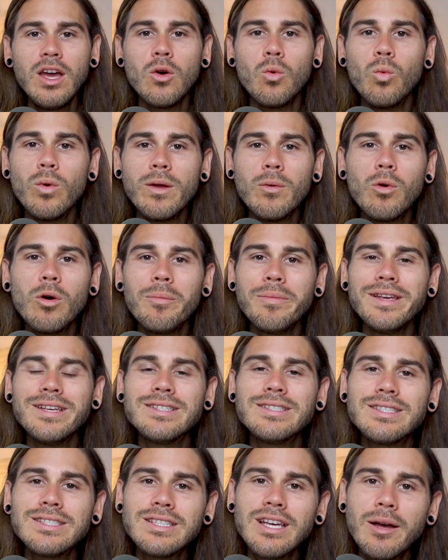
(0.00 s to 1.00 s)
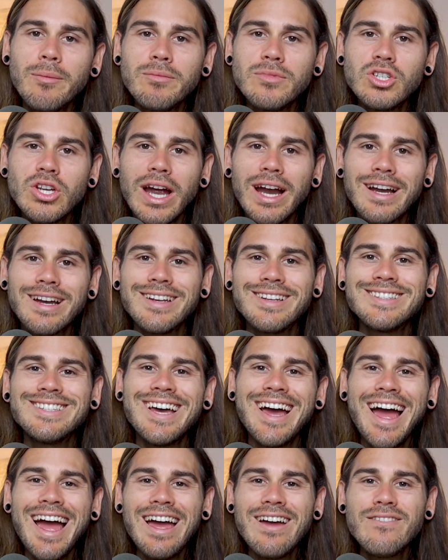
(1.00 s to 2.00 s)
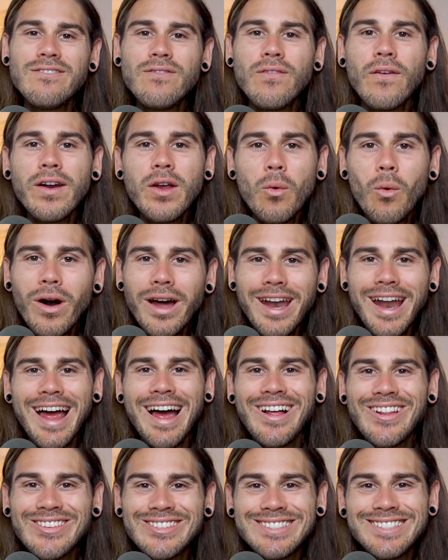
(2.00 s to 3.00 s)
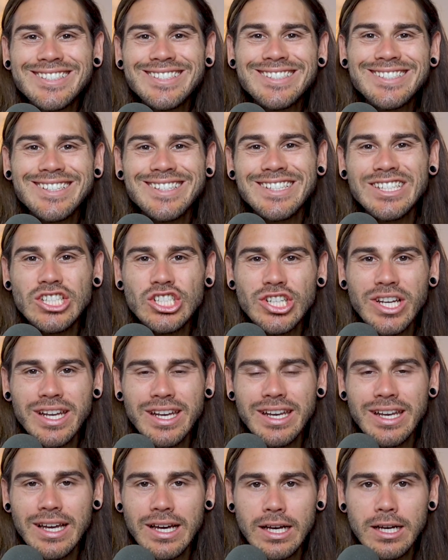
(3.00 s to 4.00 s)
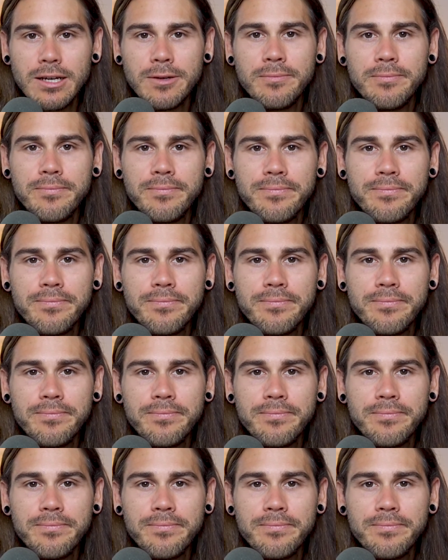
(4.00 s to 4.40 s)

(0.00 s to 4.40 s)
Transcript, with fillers: we will be subject to everyone else's agenda